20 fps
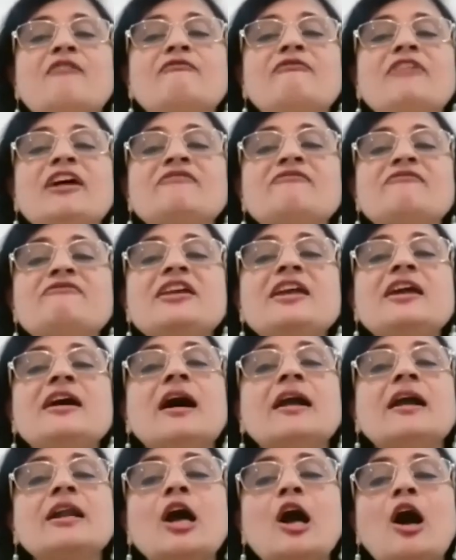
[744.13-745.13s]
When we
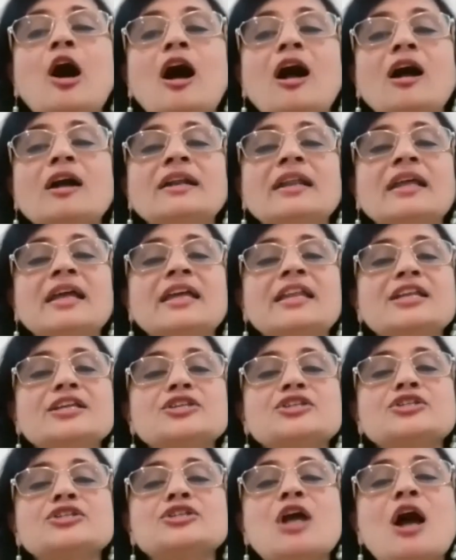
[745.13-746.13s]
are caught in a
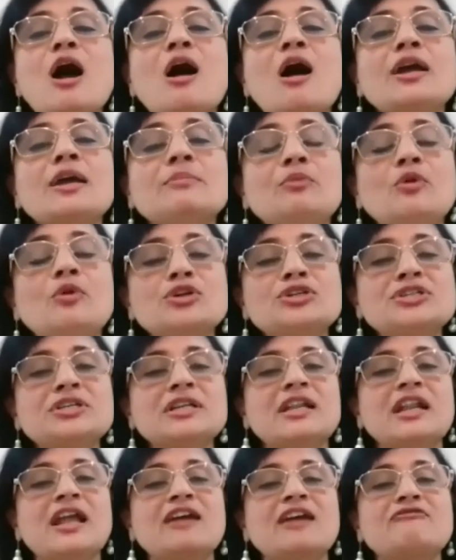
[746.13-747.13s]
strong
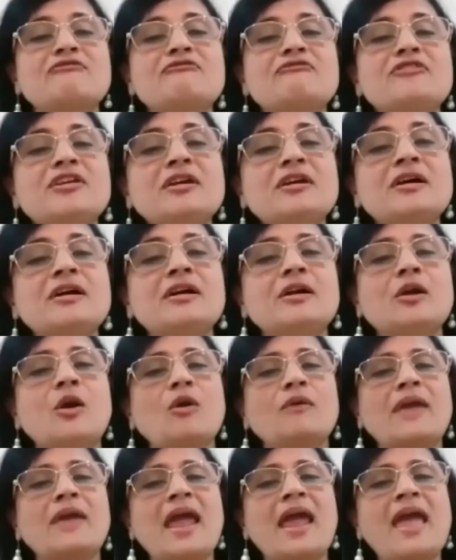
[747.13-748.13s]
emotion like fear
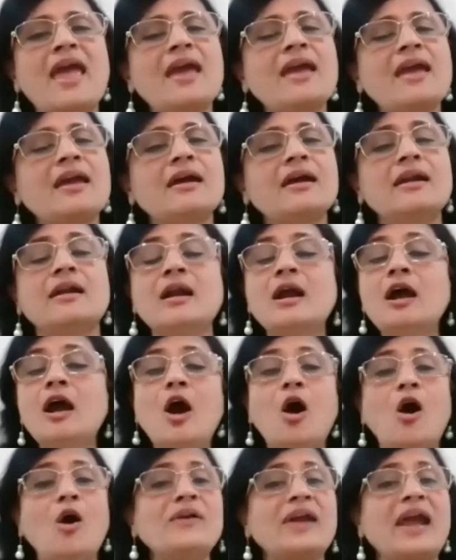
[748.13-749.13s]
or anger
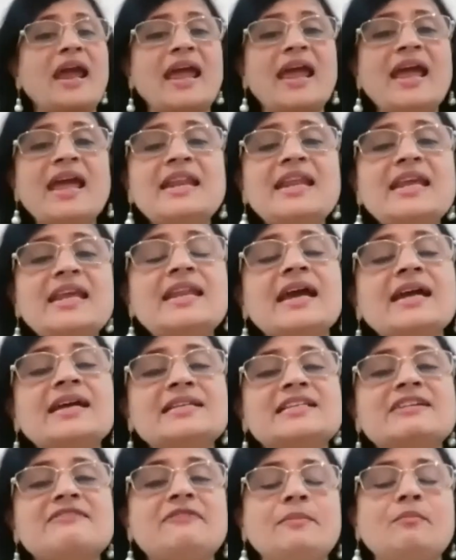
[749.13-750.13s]
or any
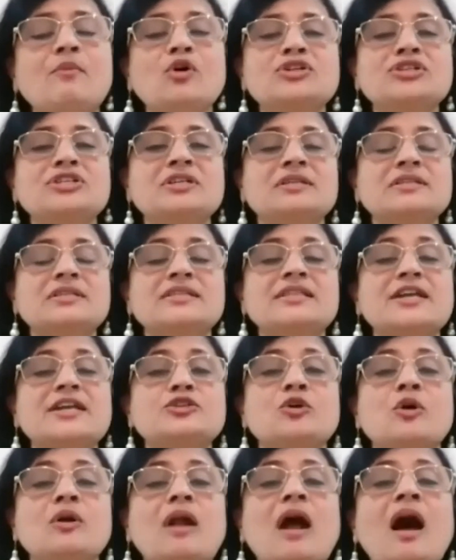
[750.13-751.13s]
negative emotions that
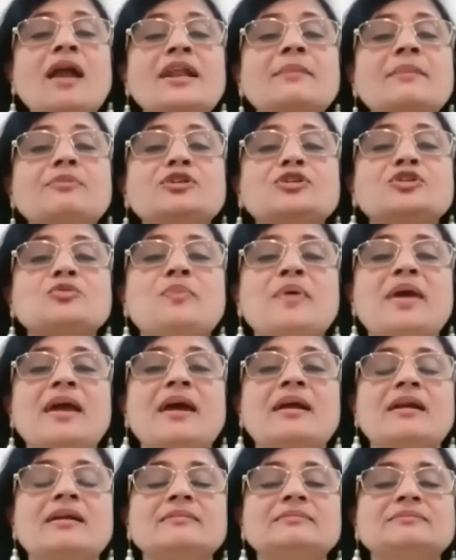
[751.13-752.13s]
you are unable to
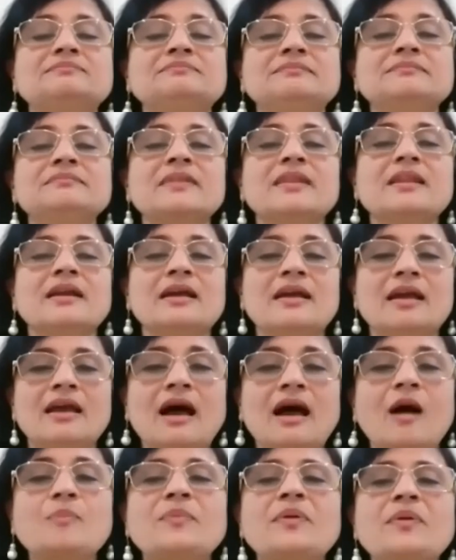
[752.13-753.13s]
bear,
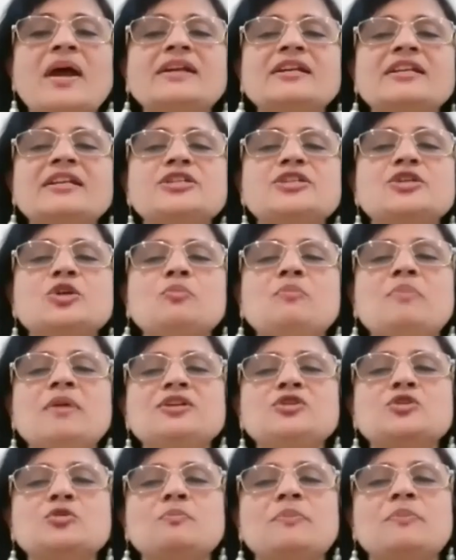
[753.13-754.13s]
our practice should
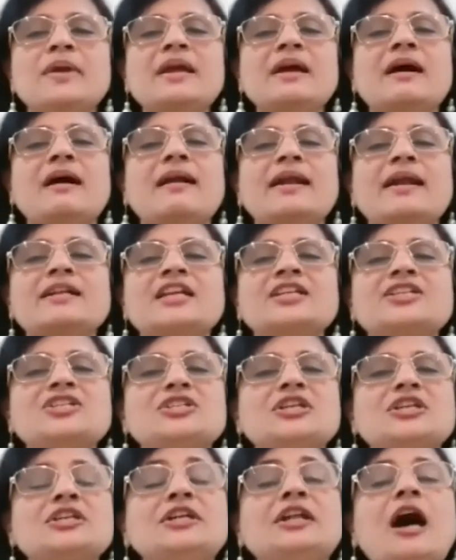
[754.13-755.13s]
be to bring our
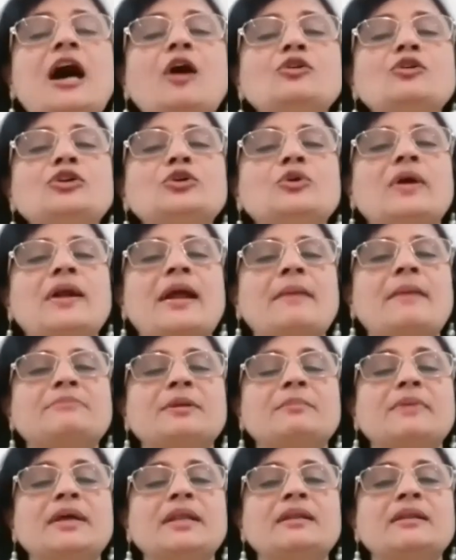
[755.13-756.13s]
attention down to our
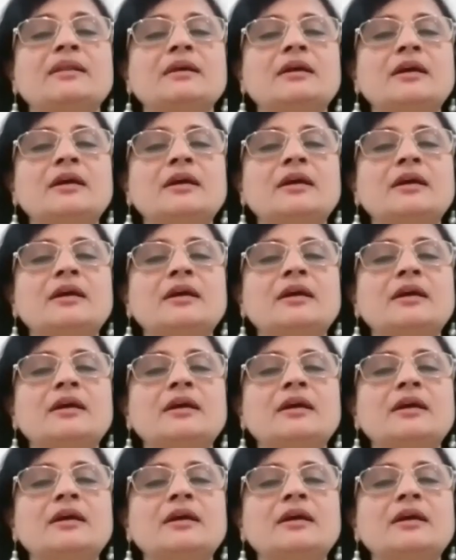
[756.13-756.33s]
abdomen.